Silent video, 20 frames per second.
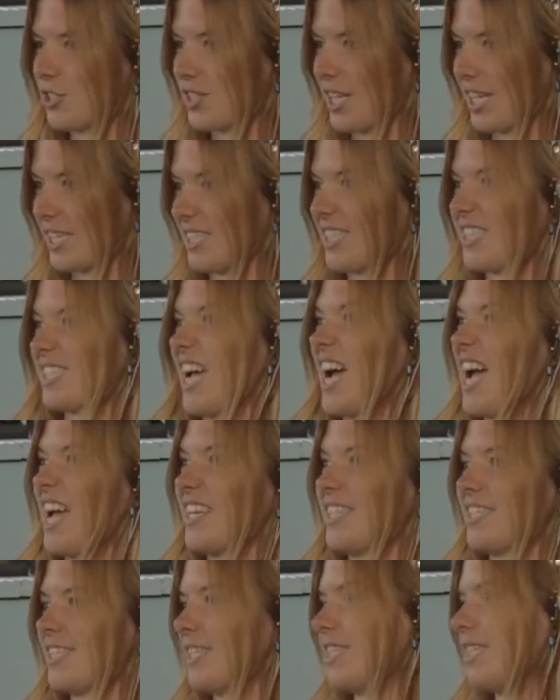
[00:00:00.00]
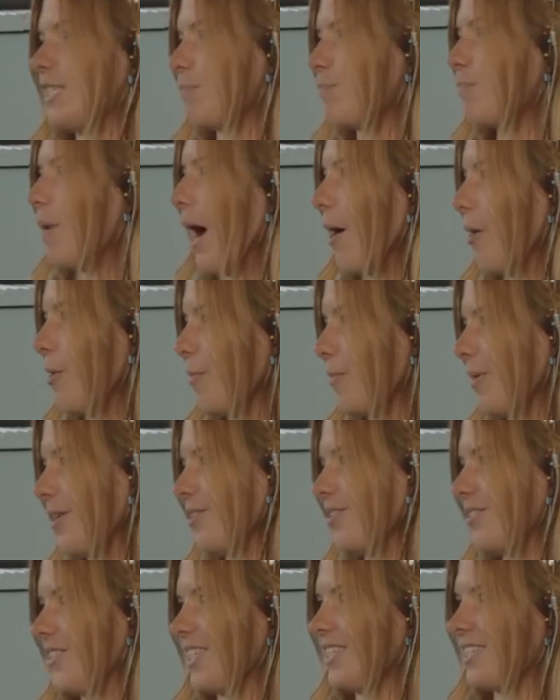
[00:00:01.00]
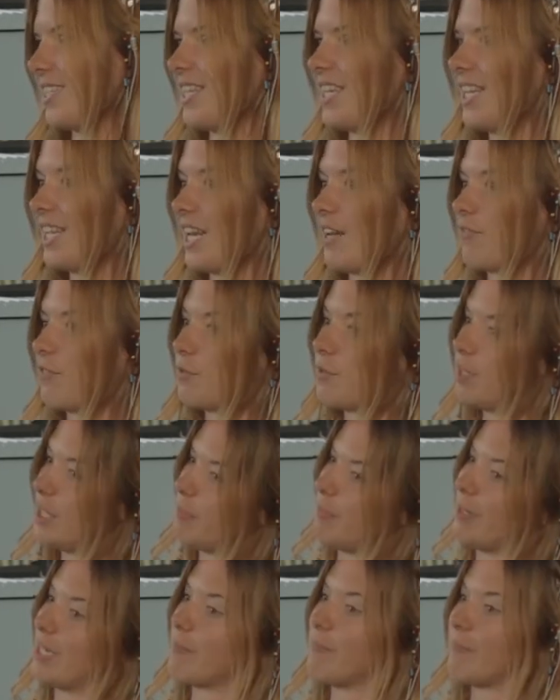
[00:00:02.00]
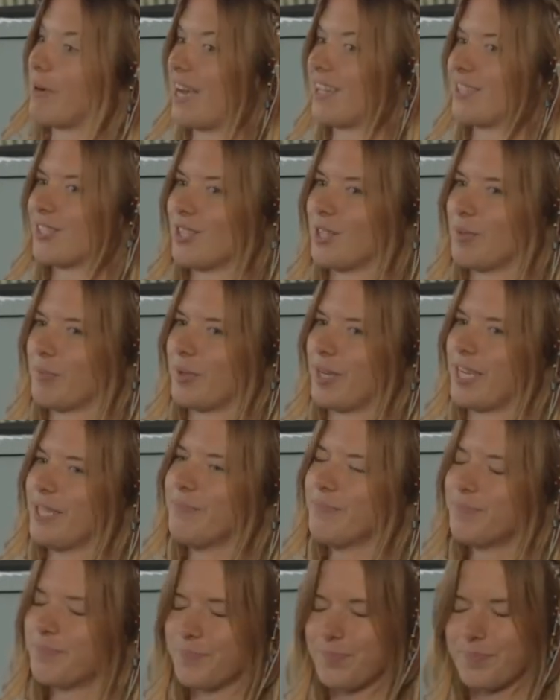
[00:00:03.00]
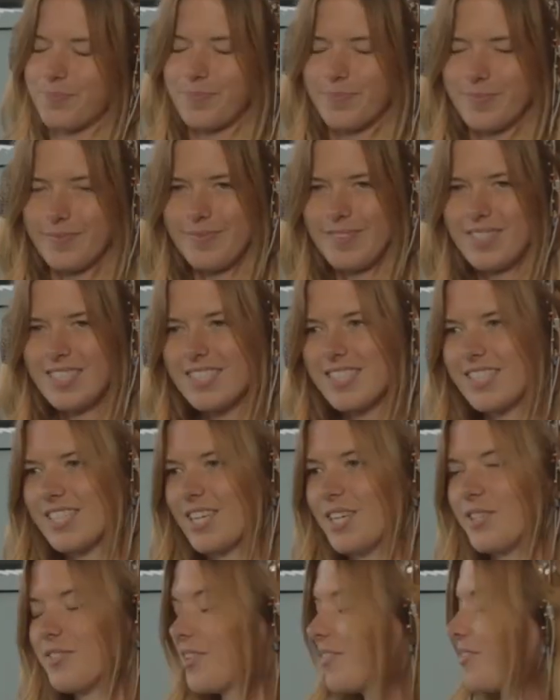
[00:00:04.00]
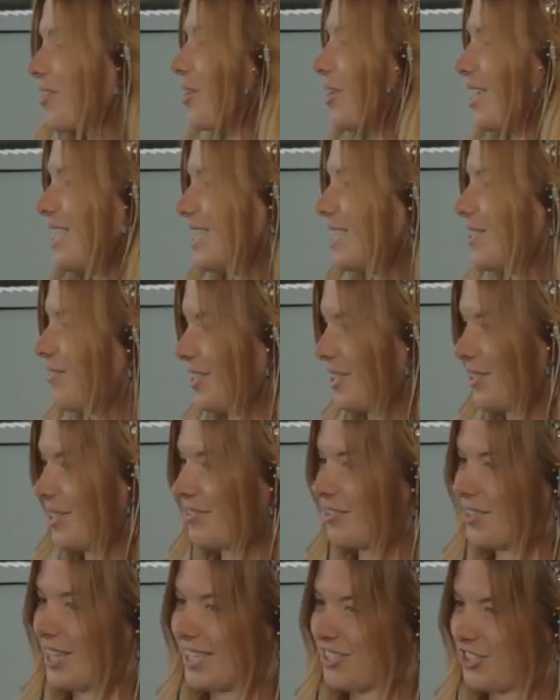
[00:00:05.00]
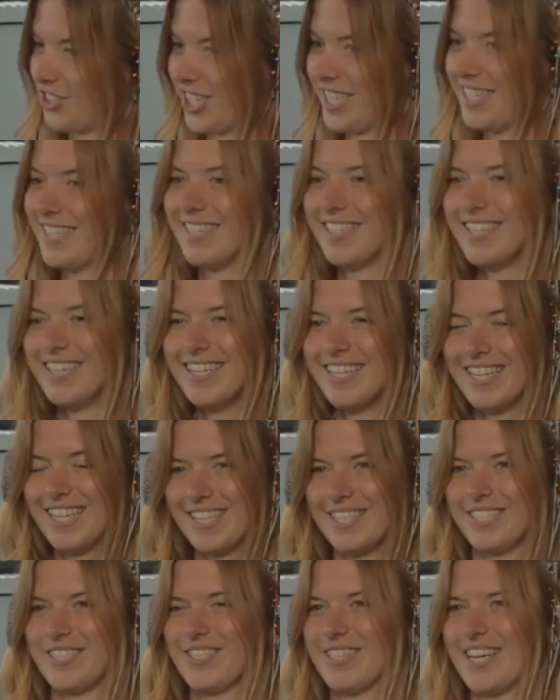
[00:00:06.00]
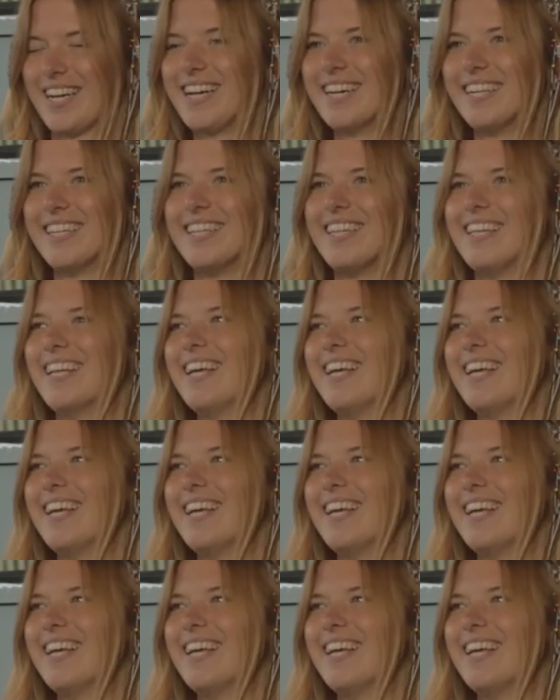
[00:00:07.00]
Just like stand in these power poses, and they can have a really big impact on the brain. So if you've got an interview for that shit, do that.